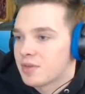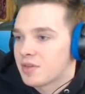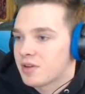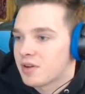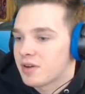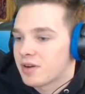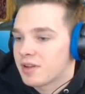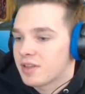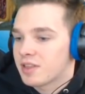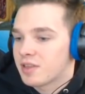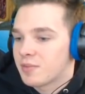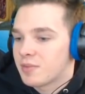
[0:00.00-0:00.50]
I'm
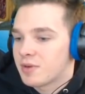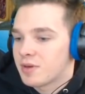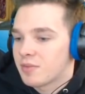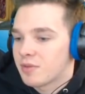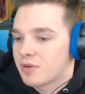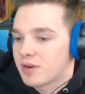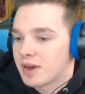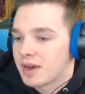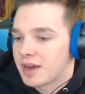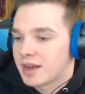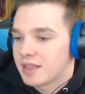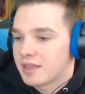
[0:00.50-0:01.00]
starting to be
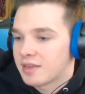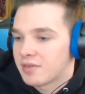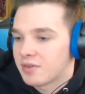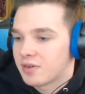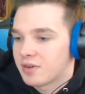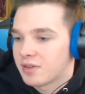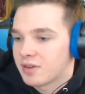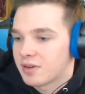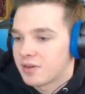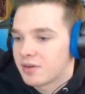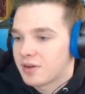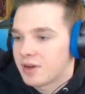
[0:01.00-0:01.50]
more active
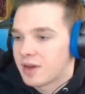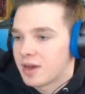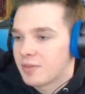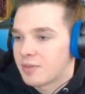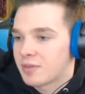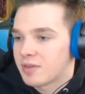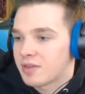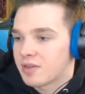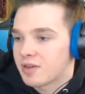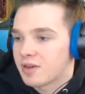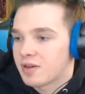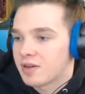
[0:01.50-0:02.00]
on the
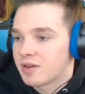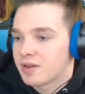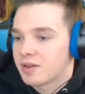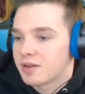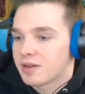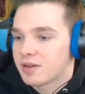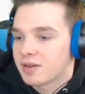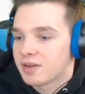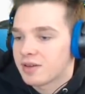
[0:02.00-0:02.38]
gram, so